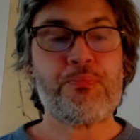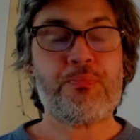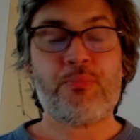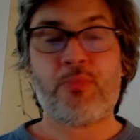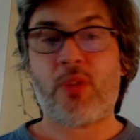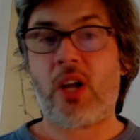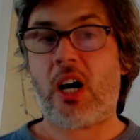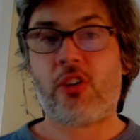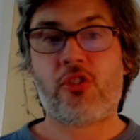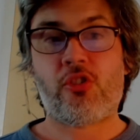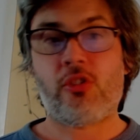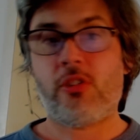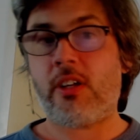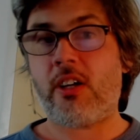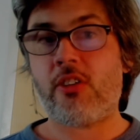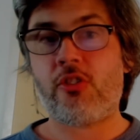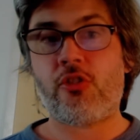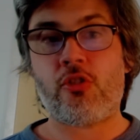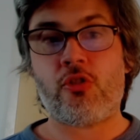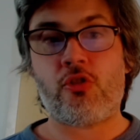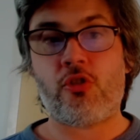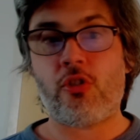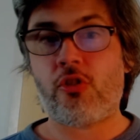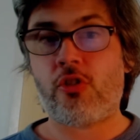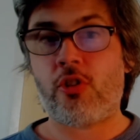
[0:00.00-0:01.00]
Actually,
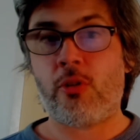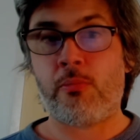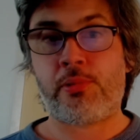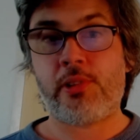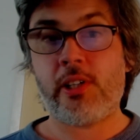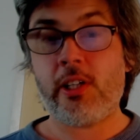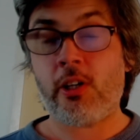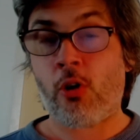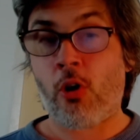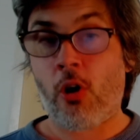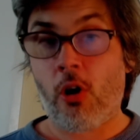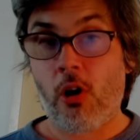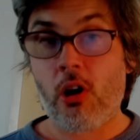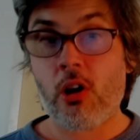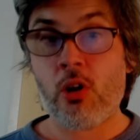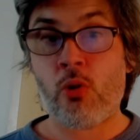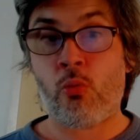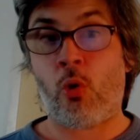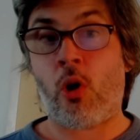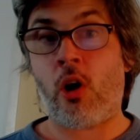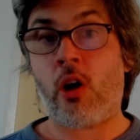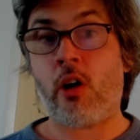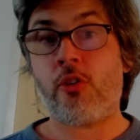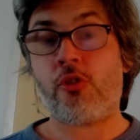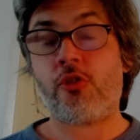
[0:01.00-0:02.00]
that's just complete
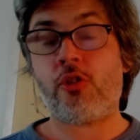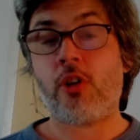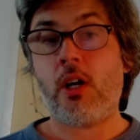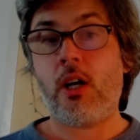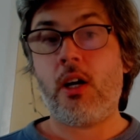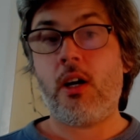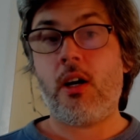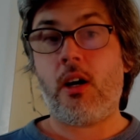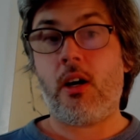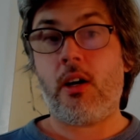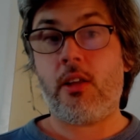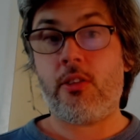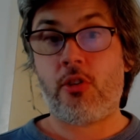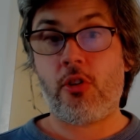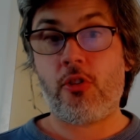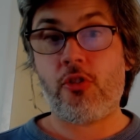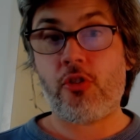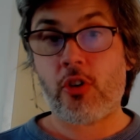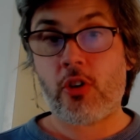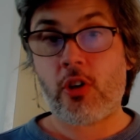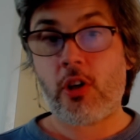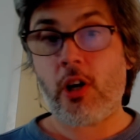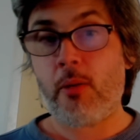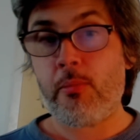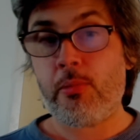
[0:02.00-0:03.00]
hogwash. there's
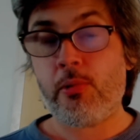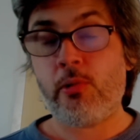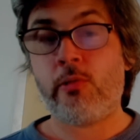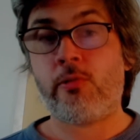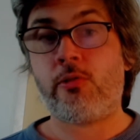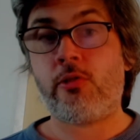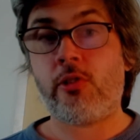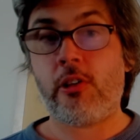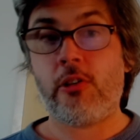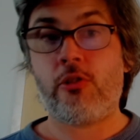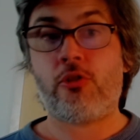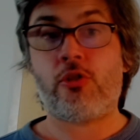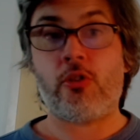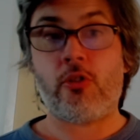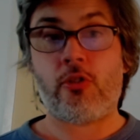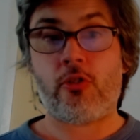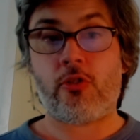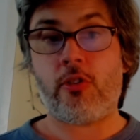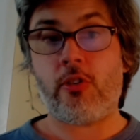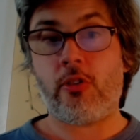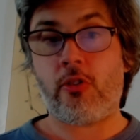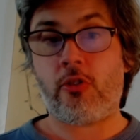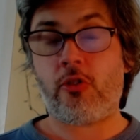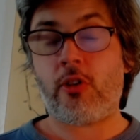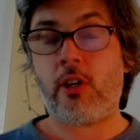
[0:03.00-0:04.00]
a couple of teachers
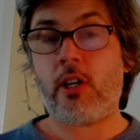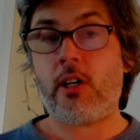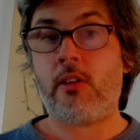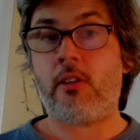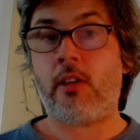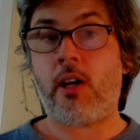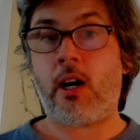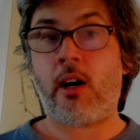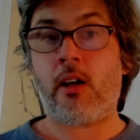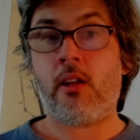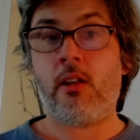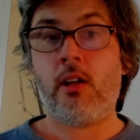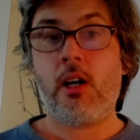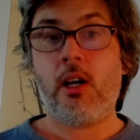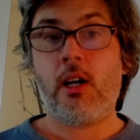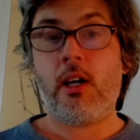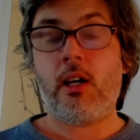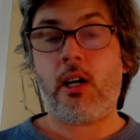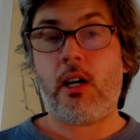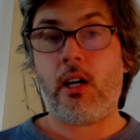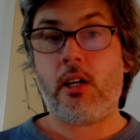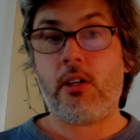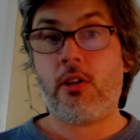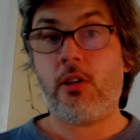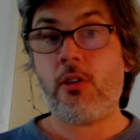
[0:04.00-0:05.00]
that say that.
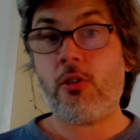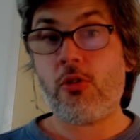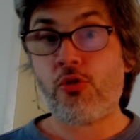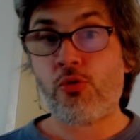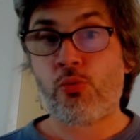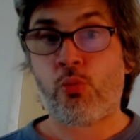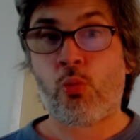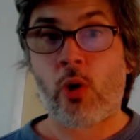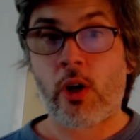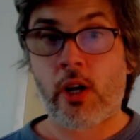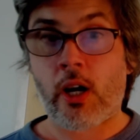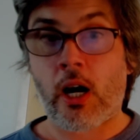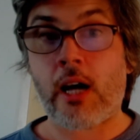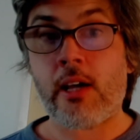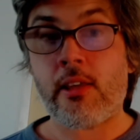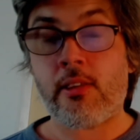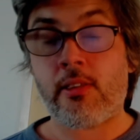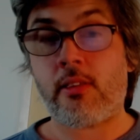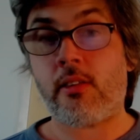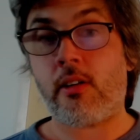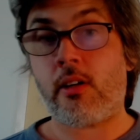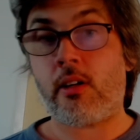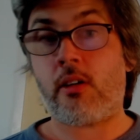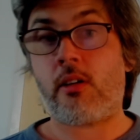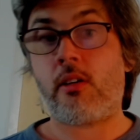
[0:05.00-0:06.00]
And here's what I
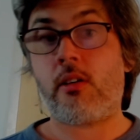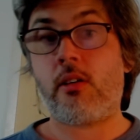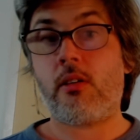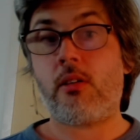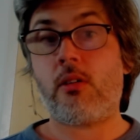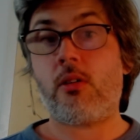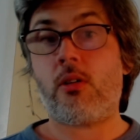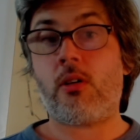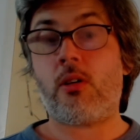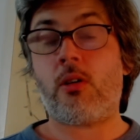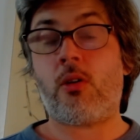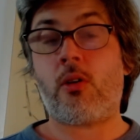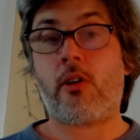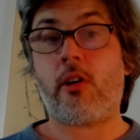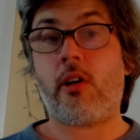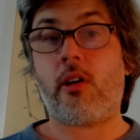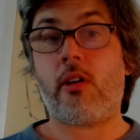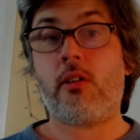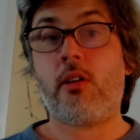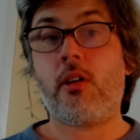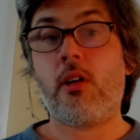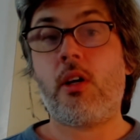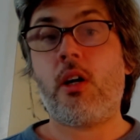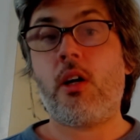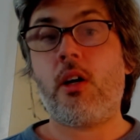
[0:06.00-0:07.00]
think,
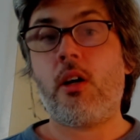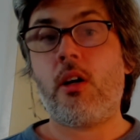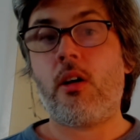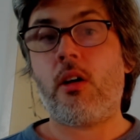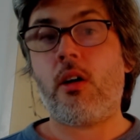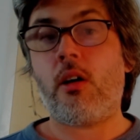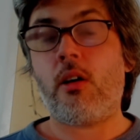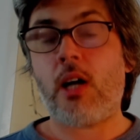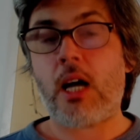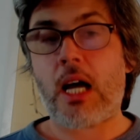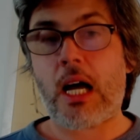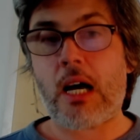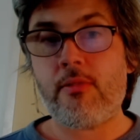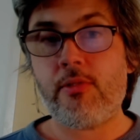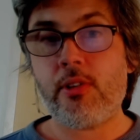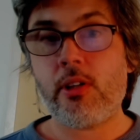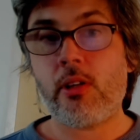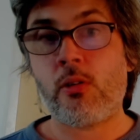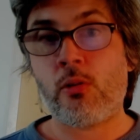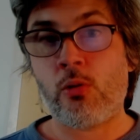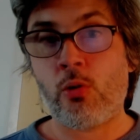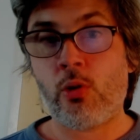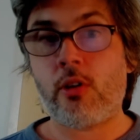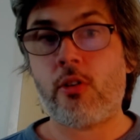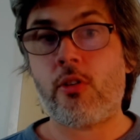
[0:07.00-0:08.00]
okay?
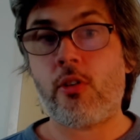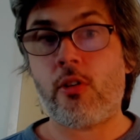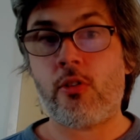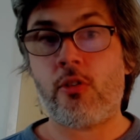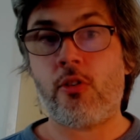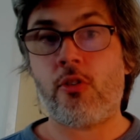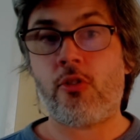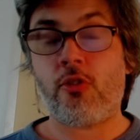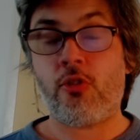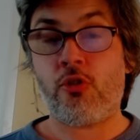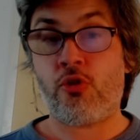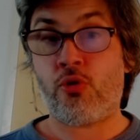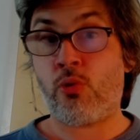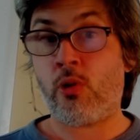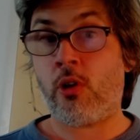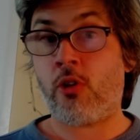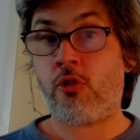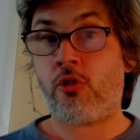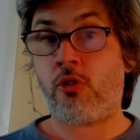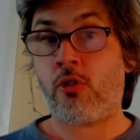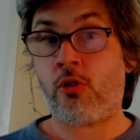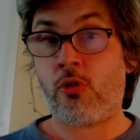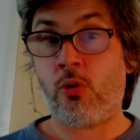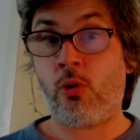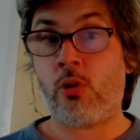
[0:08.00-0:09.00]
Having looked at the
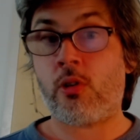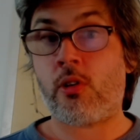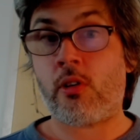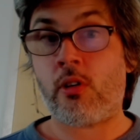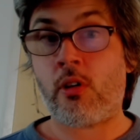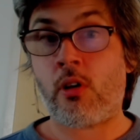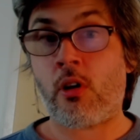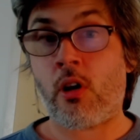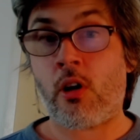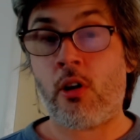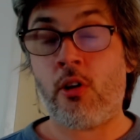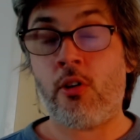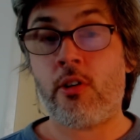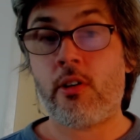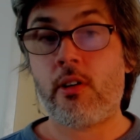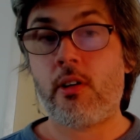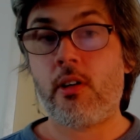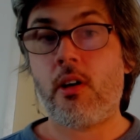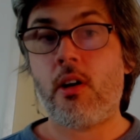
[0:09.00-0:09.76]
situation good and hard,